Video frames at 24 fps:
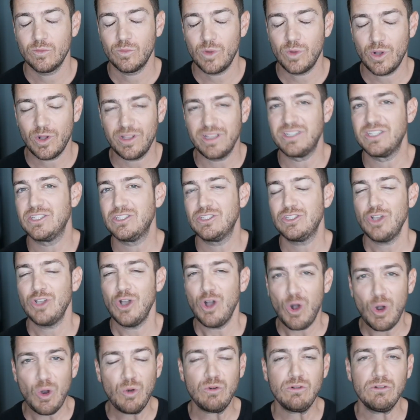Well, it's
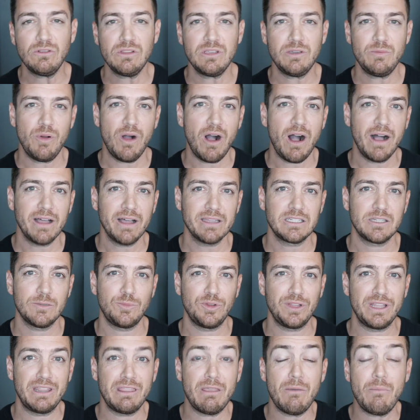totally
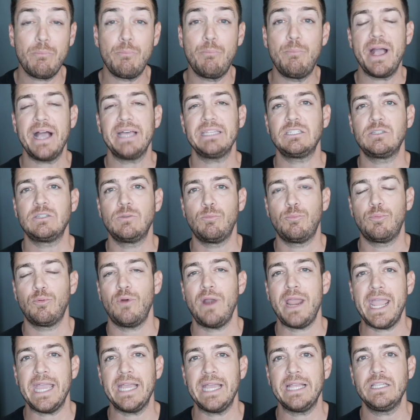possible, and the best
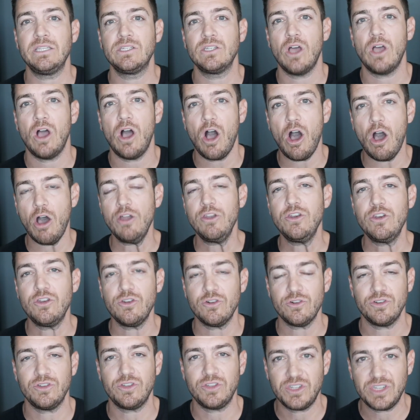brands
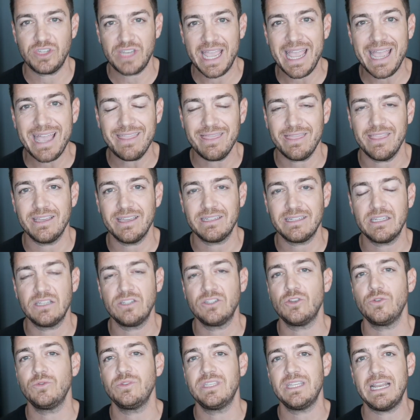understand this.
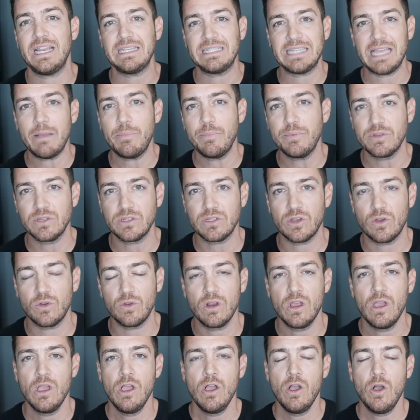And so in today's
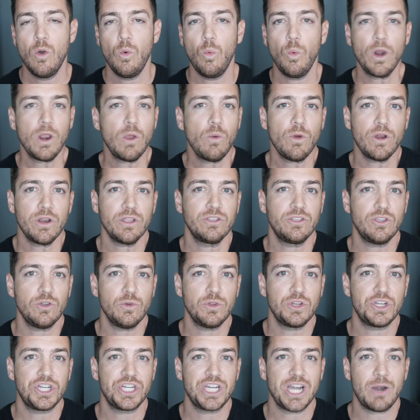episode, what I want to do
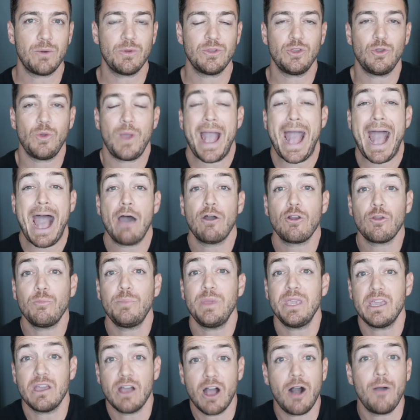is share with you how to
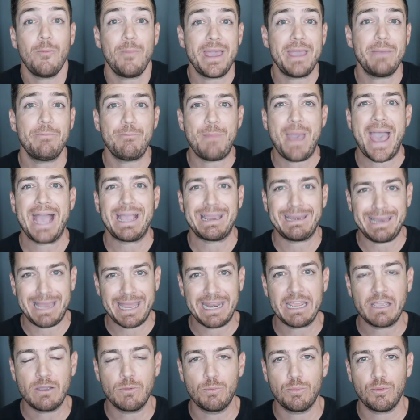become a
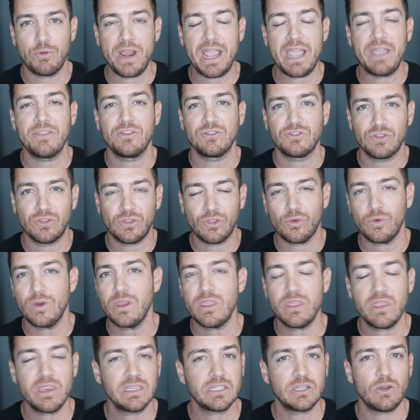magnetic brand. There's
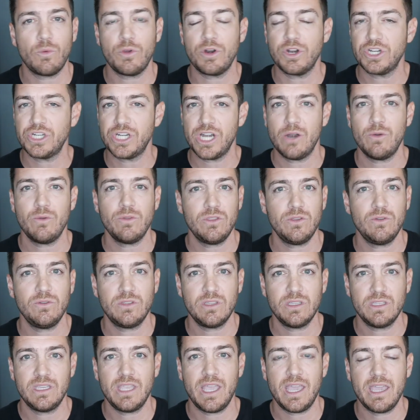three things I want to share with you
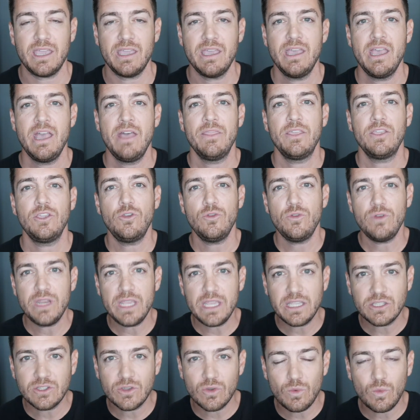today that you
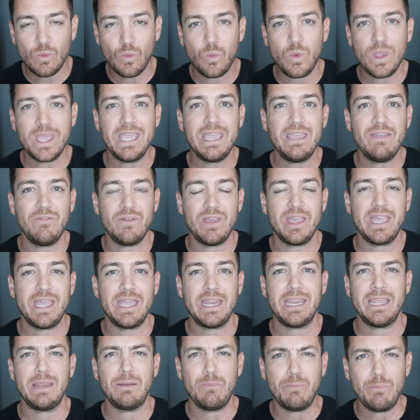need to weave
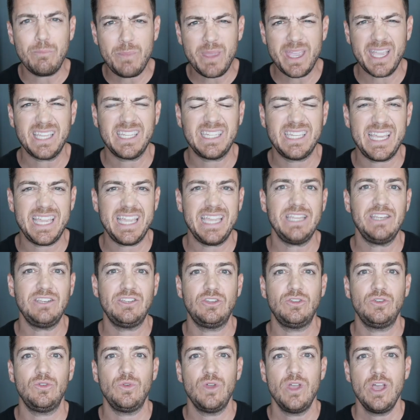in and mix
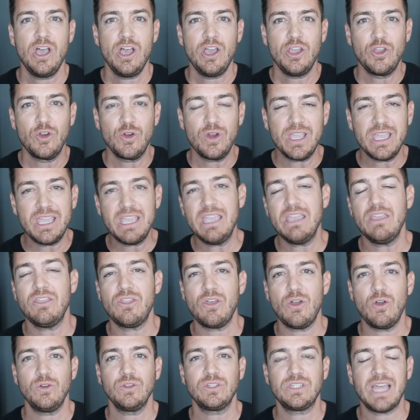into your
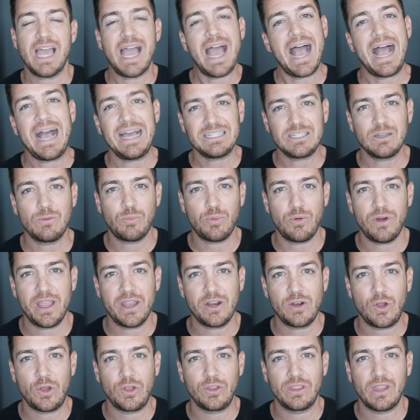ethos as a
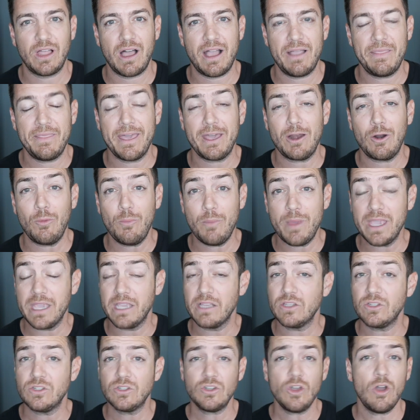brand online that'll
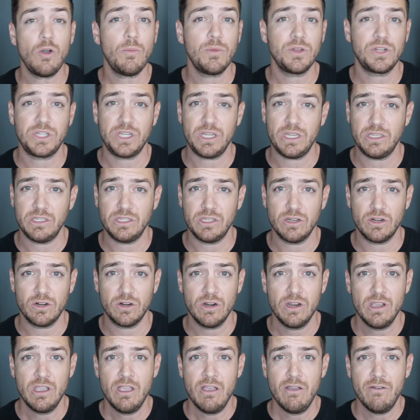make it so much
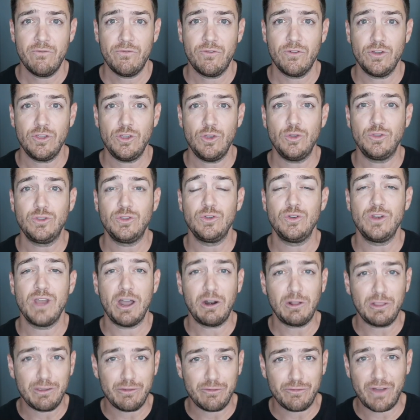easier for you to
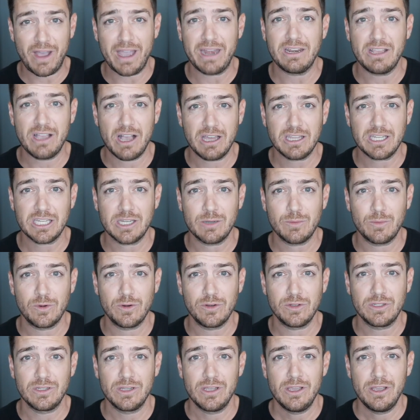not only find
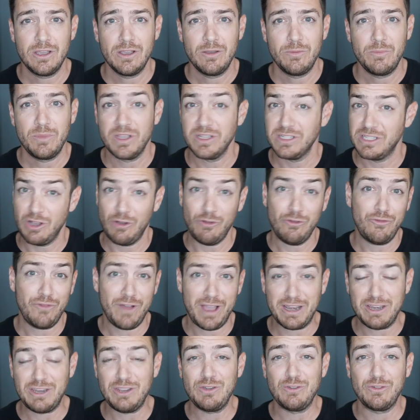customers, because they'll
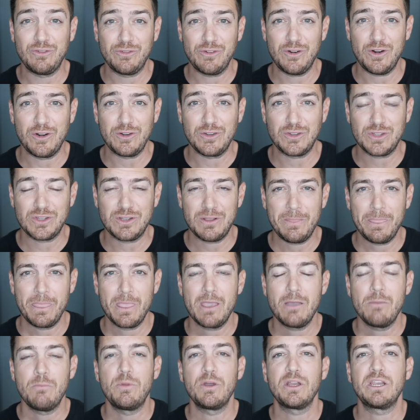find you
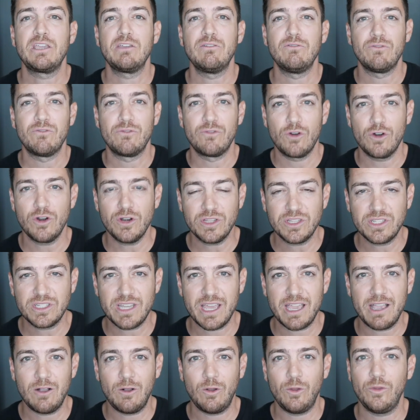first, but convert
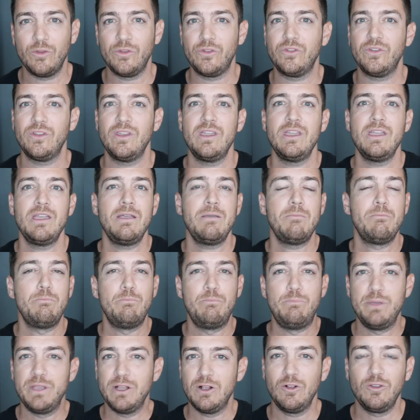sales,
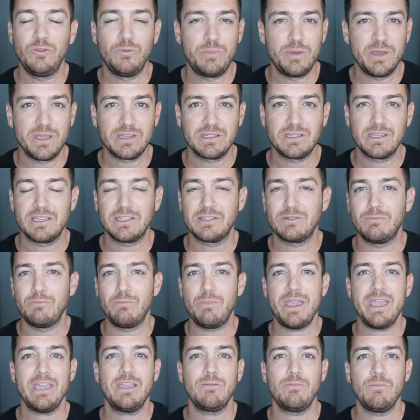build business,
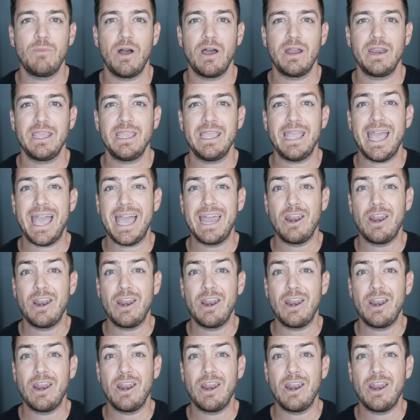make money,